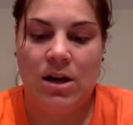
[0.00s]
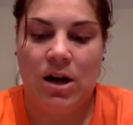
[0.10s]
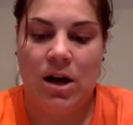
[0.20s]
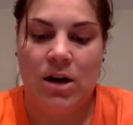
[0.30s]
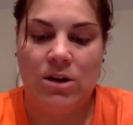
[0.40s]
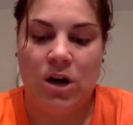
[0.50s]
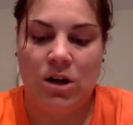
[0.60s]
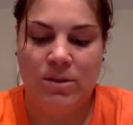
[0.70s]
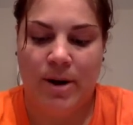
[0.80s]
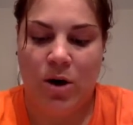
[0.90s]

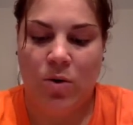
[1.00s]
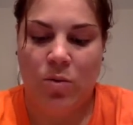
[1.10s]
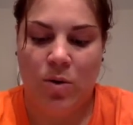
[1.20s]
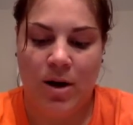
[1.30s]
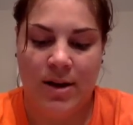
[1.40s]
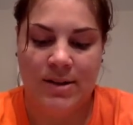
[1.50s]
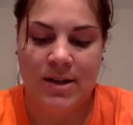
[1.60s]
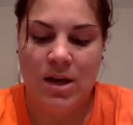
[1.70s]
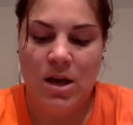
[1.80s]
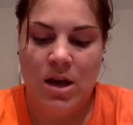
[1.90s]
talked about
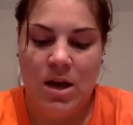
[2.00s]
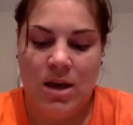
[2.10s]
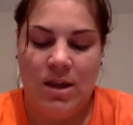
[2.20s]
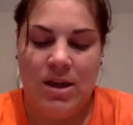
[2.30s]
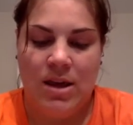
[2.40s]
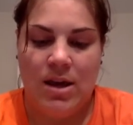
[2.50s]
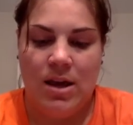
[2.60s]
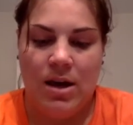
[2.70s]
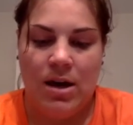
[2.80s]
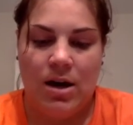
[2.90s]
was the